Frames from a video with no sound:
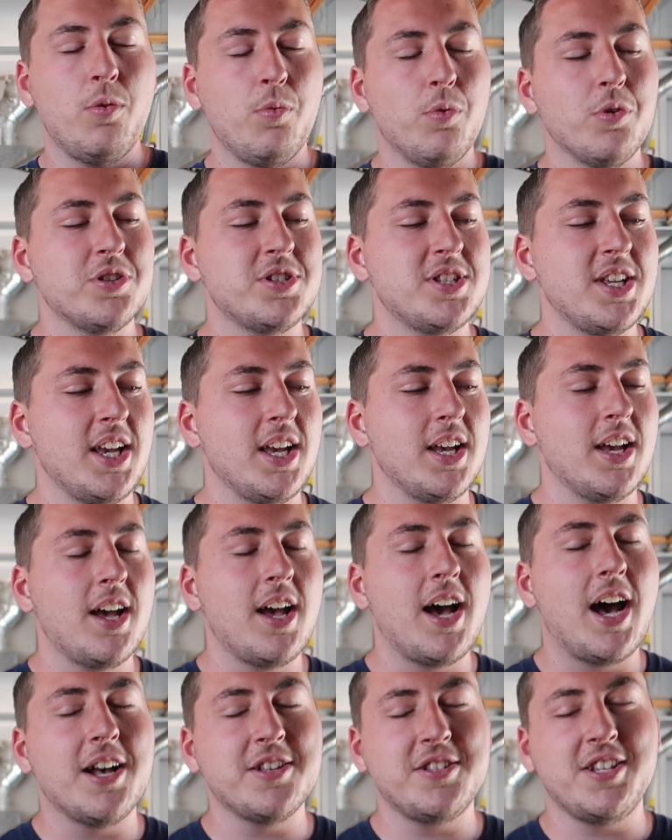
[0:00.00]
We'll see.
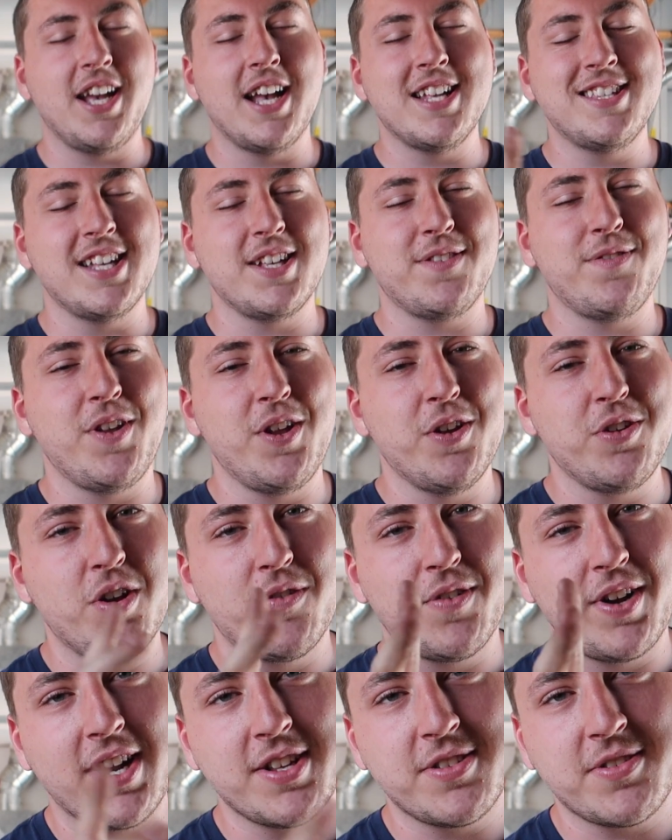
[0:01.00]
I'll see you guys next video.
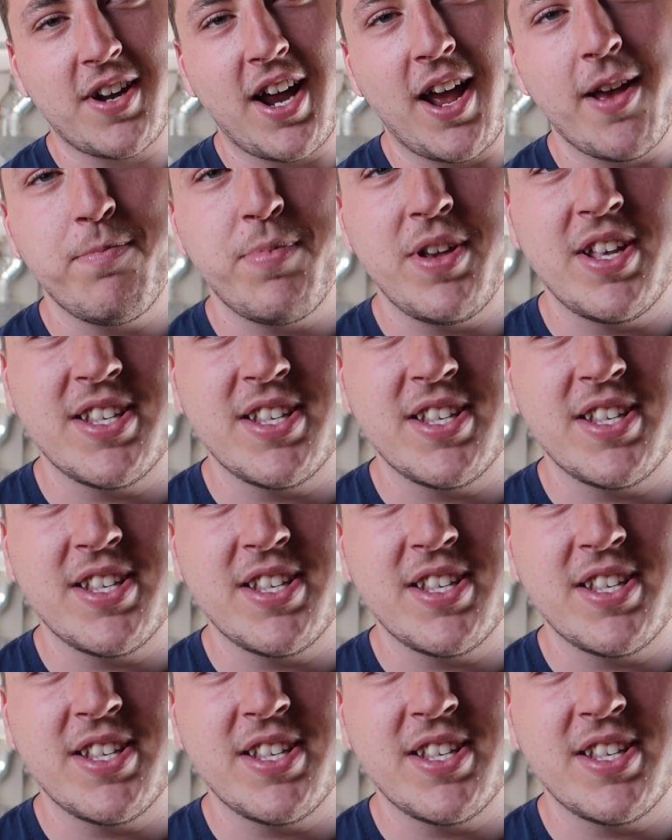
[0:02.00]
Don't forget to subscribe.